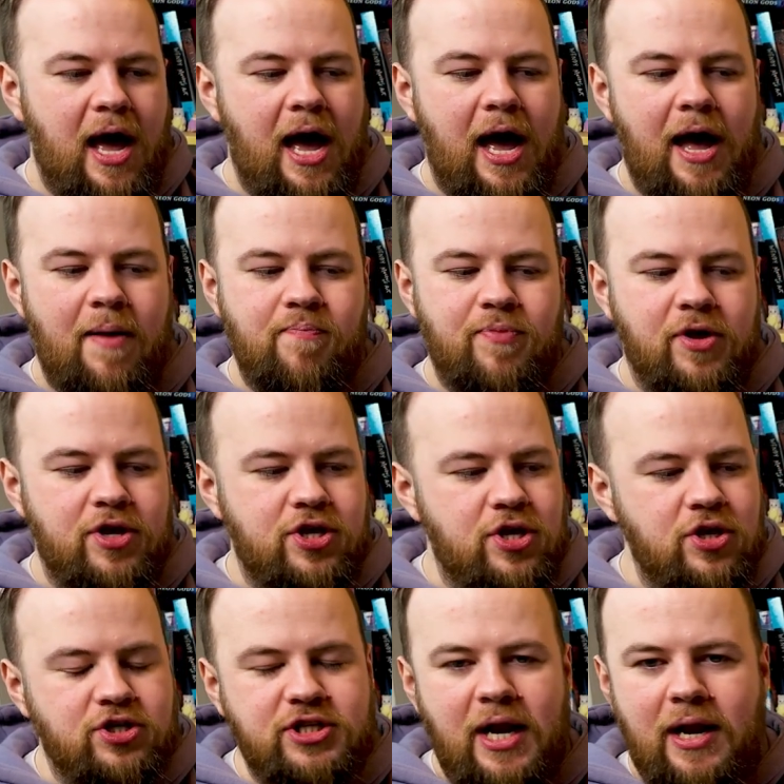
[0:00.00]
A
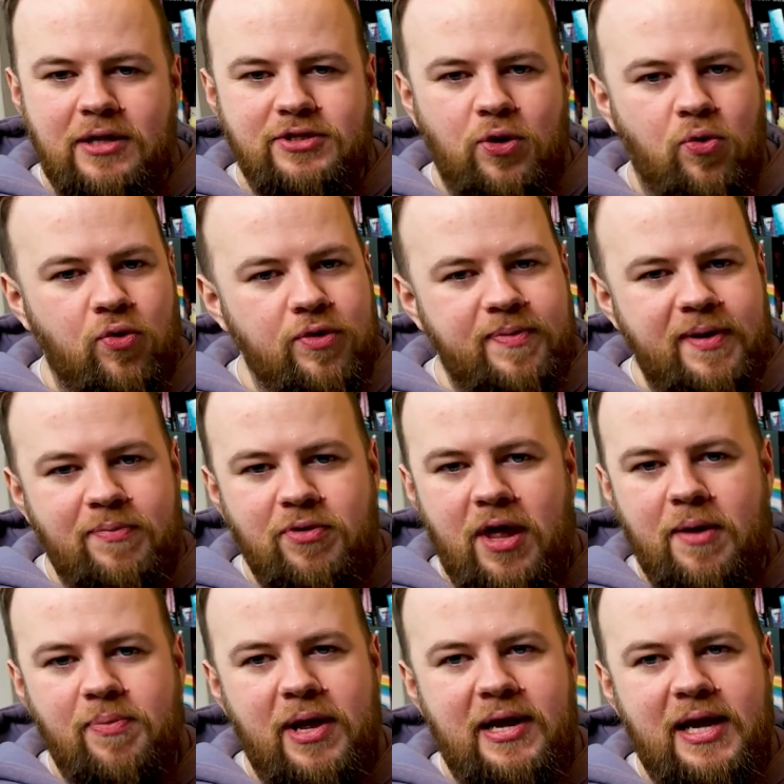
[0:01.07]
huge shout out to all the people that
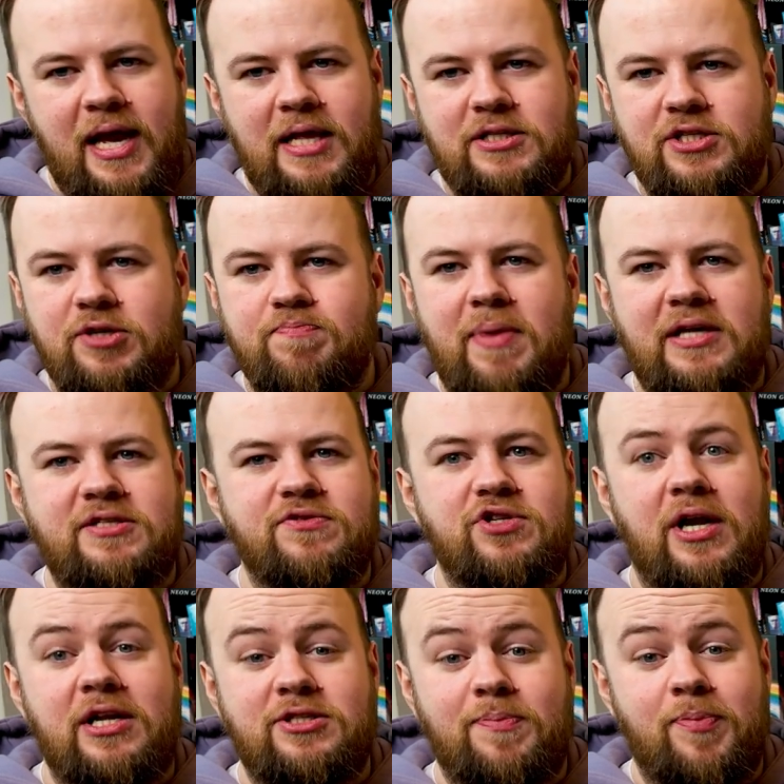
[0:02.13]
I played against. Massive
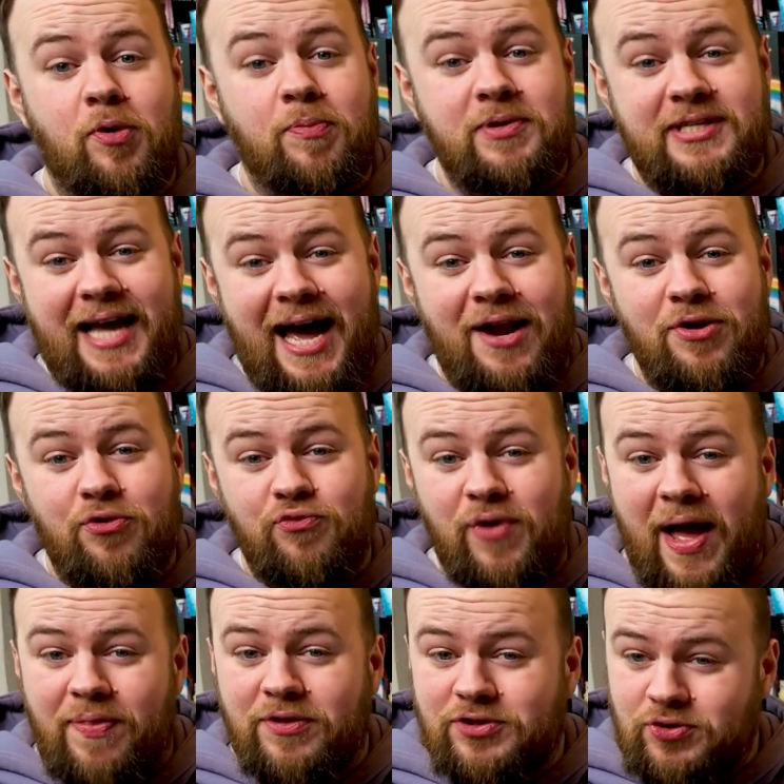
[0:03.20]
shout out to Pauper Dan who
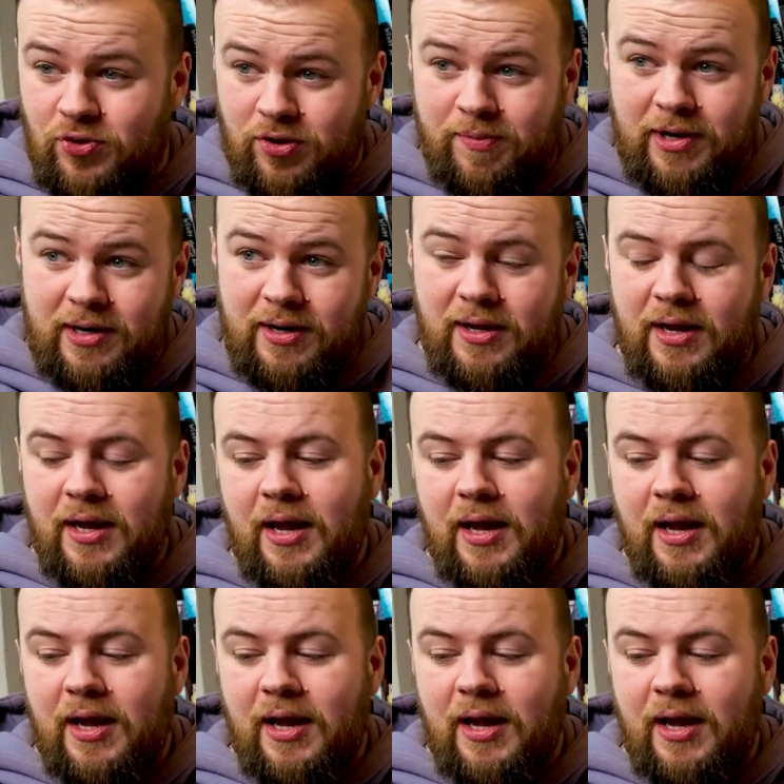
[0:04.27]
ran the tournament.